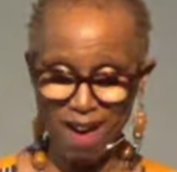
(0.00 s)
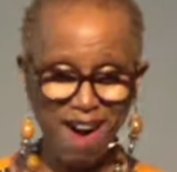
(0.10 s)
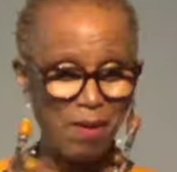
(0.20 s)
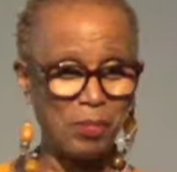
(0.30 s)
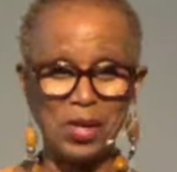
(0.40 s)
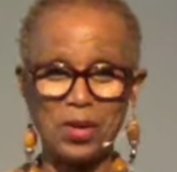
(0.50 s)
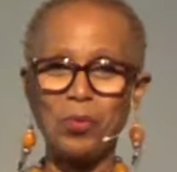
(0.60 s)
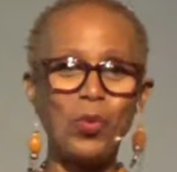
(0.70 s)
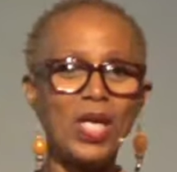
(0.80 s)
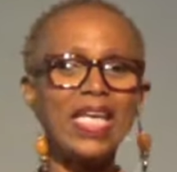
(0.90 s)
are, but
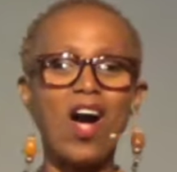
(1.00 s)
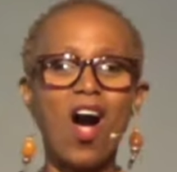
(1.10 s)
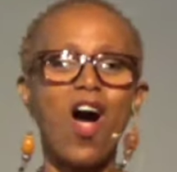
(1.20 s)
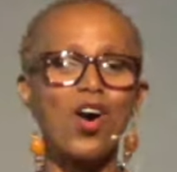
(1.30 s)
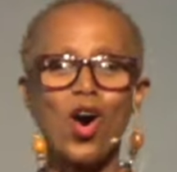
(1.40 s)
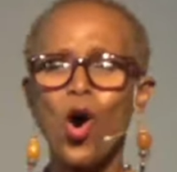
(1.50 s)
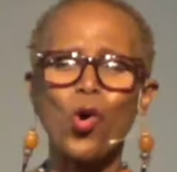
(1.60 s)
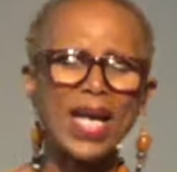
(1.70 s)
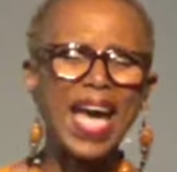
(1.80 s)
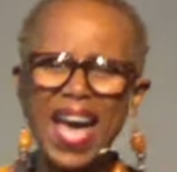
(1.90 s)
we are
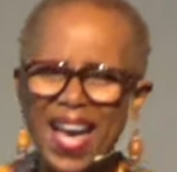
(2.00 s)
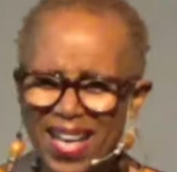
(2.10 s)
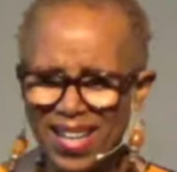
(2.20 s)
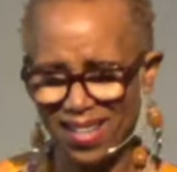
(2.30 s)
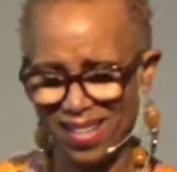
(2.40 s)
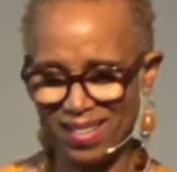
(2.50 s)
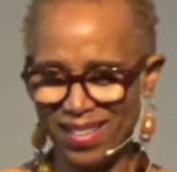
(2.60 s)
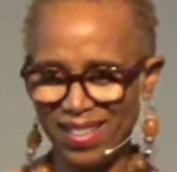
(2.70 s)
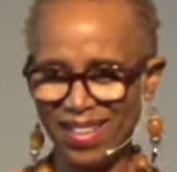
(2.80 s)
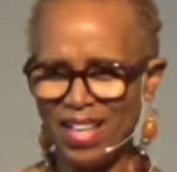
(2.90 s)
okay.
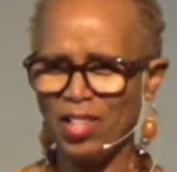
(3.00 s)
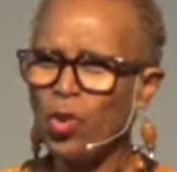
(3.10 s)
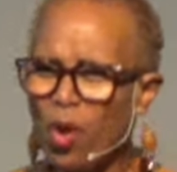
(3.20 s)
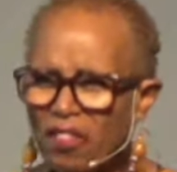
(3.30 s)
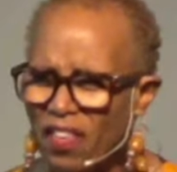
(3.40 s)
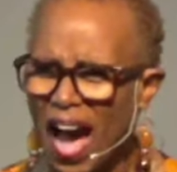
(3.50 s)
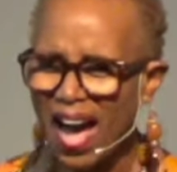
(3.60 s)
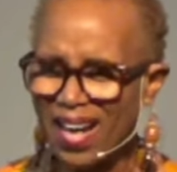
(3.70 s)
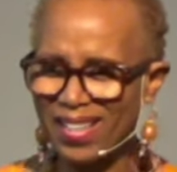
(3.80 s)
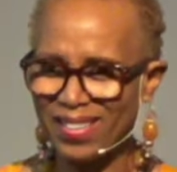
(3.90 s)
You are
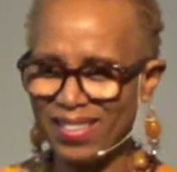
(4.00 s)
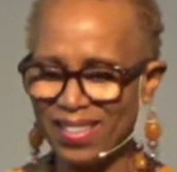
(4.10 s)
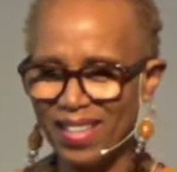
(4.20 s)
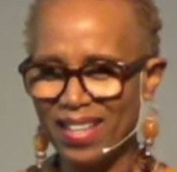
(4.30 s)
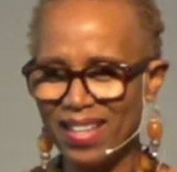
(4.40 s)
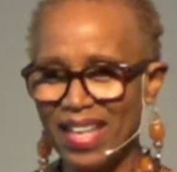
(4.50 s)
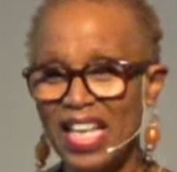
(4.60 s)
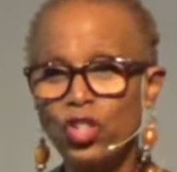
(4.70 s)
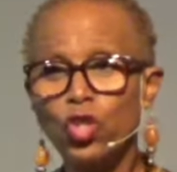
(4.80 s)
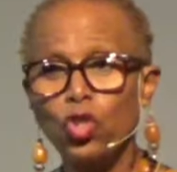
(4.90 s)
fine.
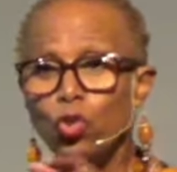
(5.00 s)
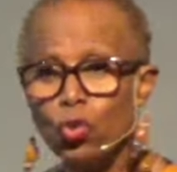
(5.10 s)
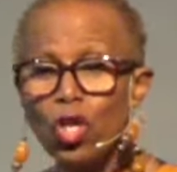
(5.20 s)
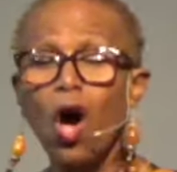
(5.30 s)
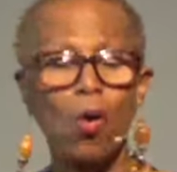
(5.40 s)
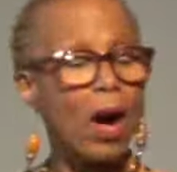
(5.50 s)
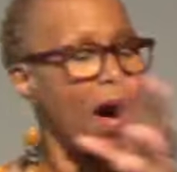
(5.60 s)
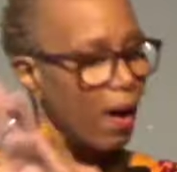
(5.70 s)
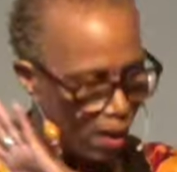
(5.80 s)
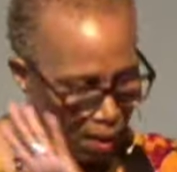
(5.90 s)
Do you know?
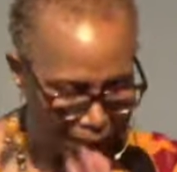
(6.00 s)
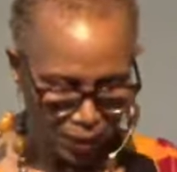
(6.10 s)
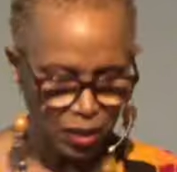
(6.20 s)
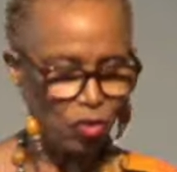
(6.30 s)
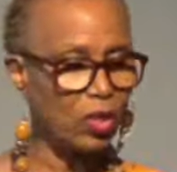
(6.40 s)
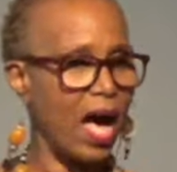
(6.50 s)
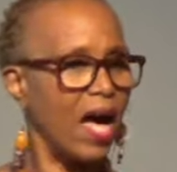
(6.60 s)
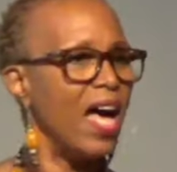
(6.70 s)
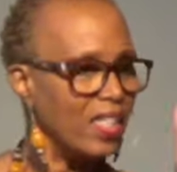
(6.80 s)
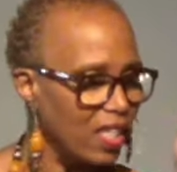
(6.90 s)
I kid you not.
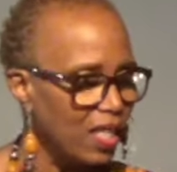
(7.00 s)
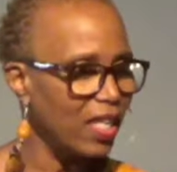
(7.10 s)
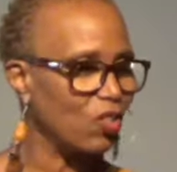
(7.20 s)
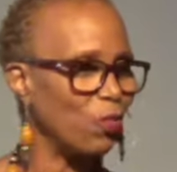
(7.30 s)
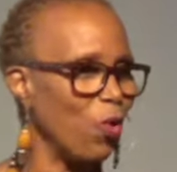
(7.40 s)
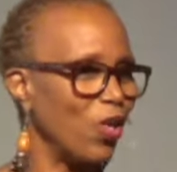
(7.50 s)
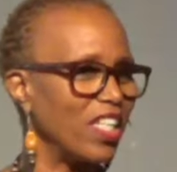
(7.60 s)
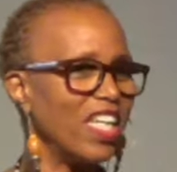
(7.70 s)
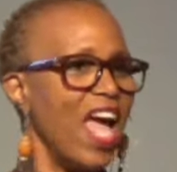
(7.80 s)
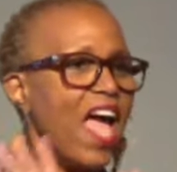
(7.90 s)
The next
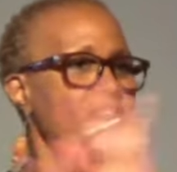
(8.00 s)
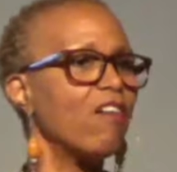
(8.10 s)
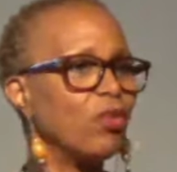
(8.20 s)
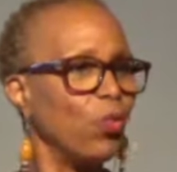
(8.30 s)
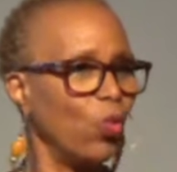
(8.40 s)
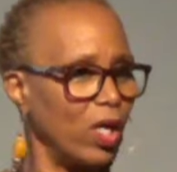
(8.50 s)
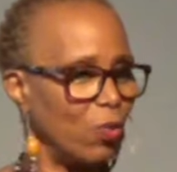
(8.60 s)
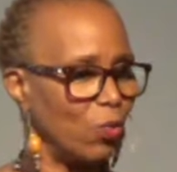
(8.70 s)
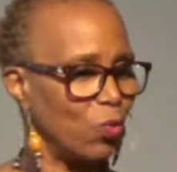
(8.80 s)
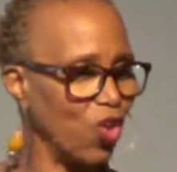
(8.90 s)
morning, every
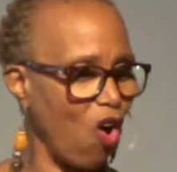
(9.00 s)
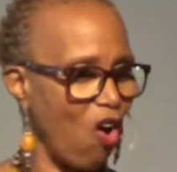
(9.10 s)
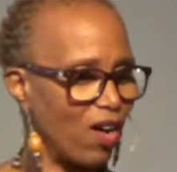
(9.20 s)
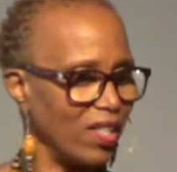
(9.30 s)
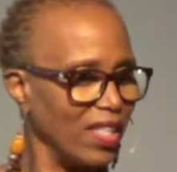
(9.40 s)
welt was gone.